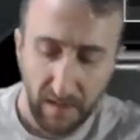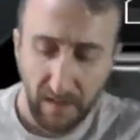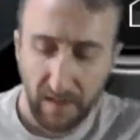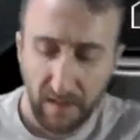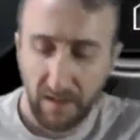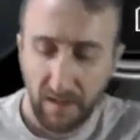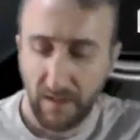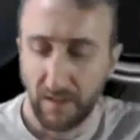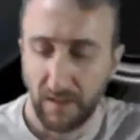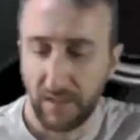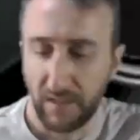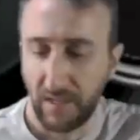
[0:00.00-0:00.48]

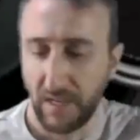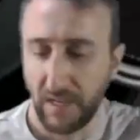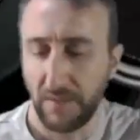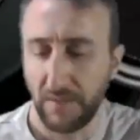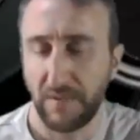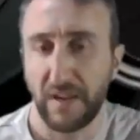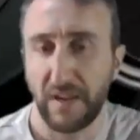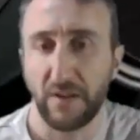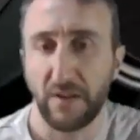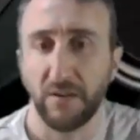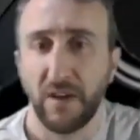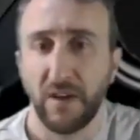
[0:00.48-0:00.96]
Okay,
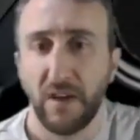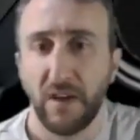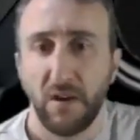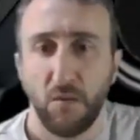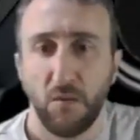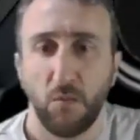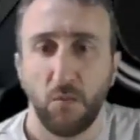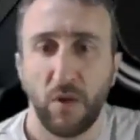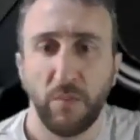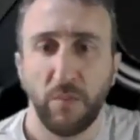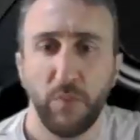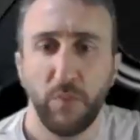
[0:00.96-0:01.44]
now
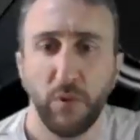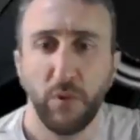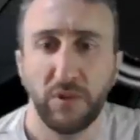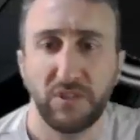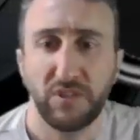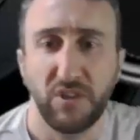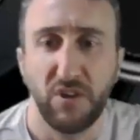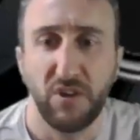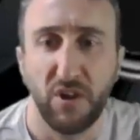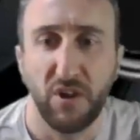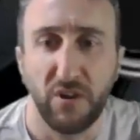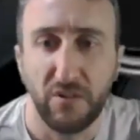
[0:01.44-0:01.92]
one point
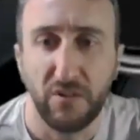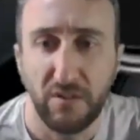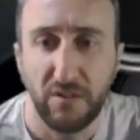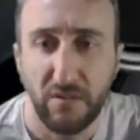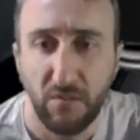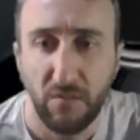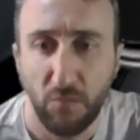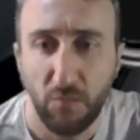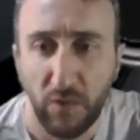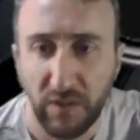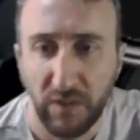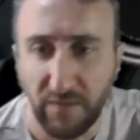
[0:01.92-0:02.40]
to note,
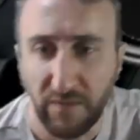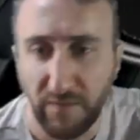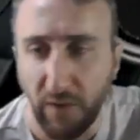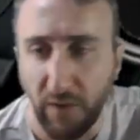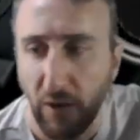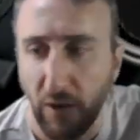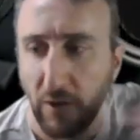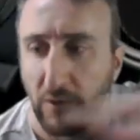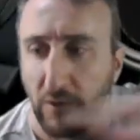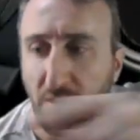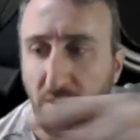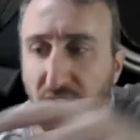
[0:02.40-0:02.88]
with
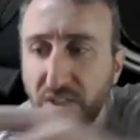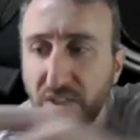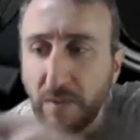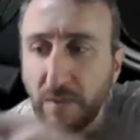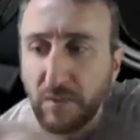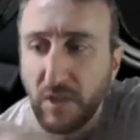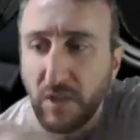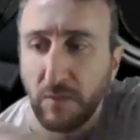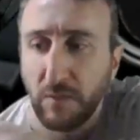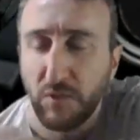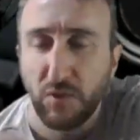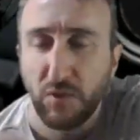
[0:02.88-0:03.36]
phones,
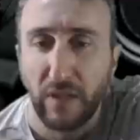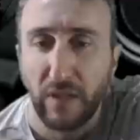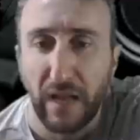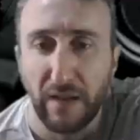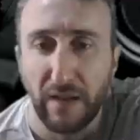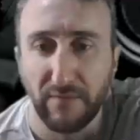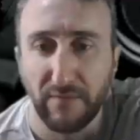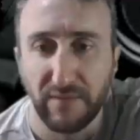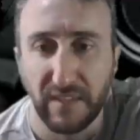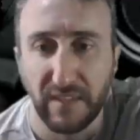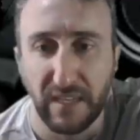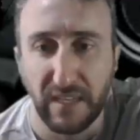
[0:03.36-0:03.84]
sometimes you'll
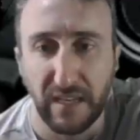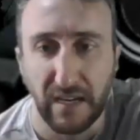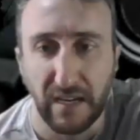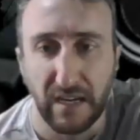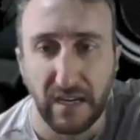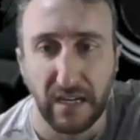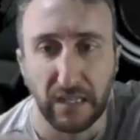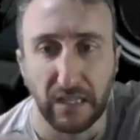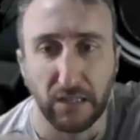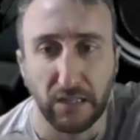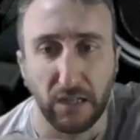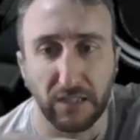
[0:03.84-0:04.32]
have the
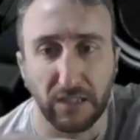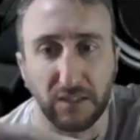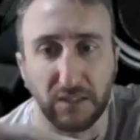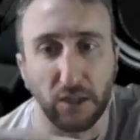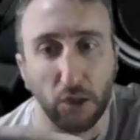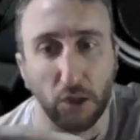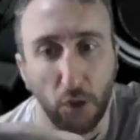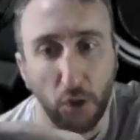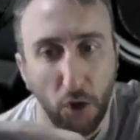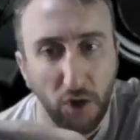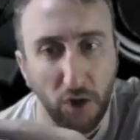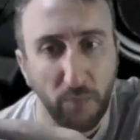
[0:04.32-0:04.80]
like the
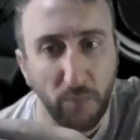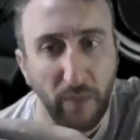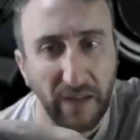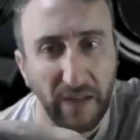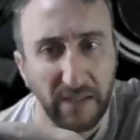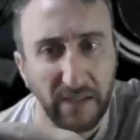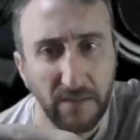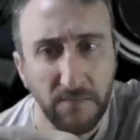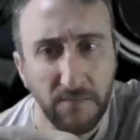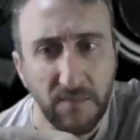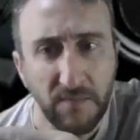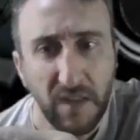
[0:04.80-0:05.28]
lock
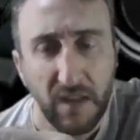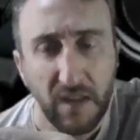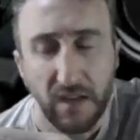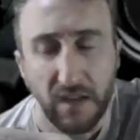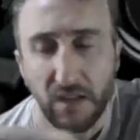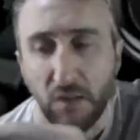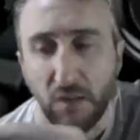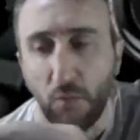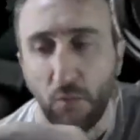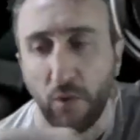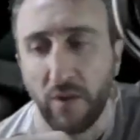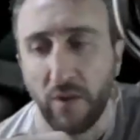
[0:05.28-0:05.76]
button.
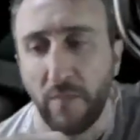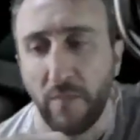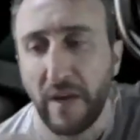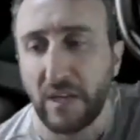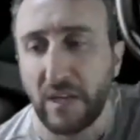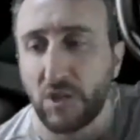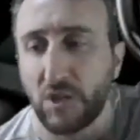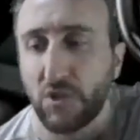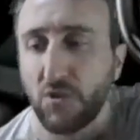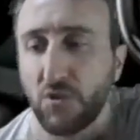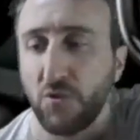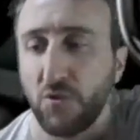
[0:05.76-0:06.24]
You want to
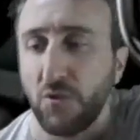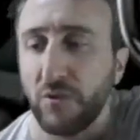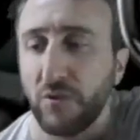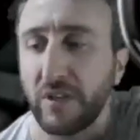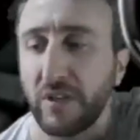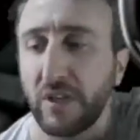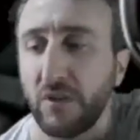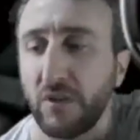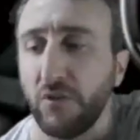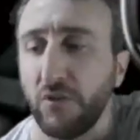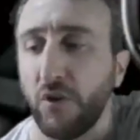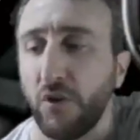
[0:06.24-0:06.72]
make sure
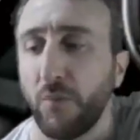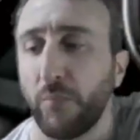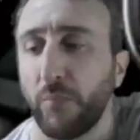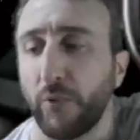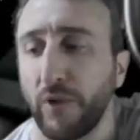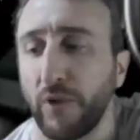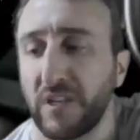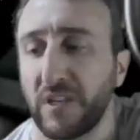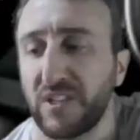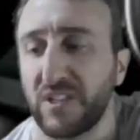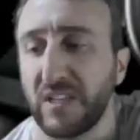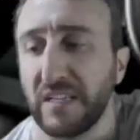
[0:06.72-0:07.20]
that you're not
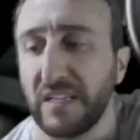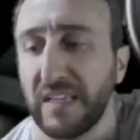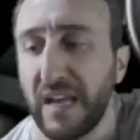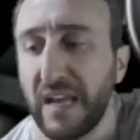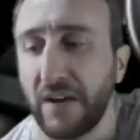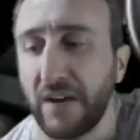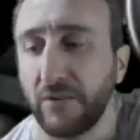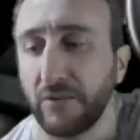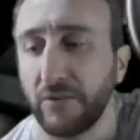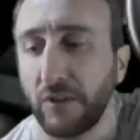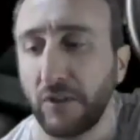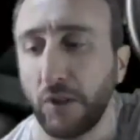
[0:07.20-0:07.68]
pressing
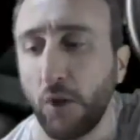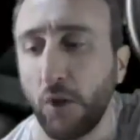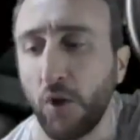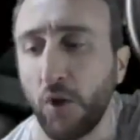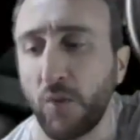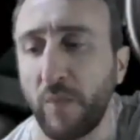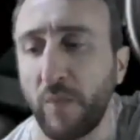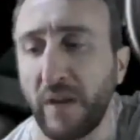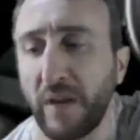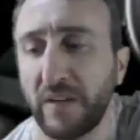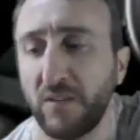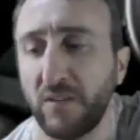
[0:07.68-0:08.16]
down on the
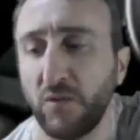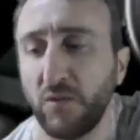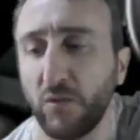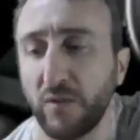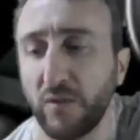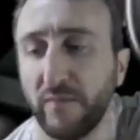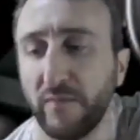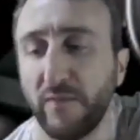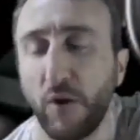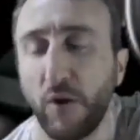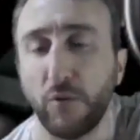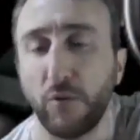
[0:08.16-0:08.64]
lock button or
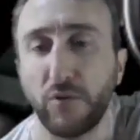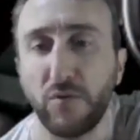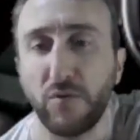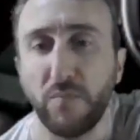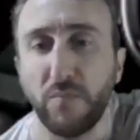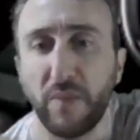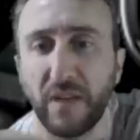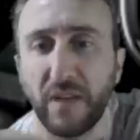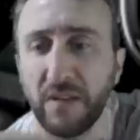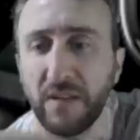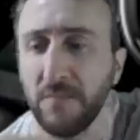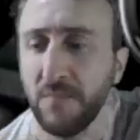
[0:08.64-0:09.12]
the
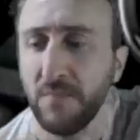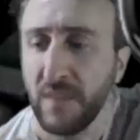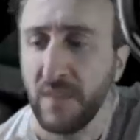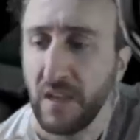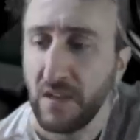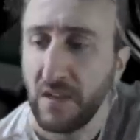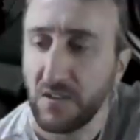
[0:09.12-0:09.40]
volume button.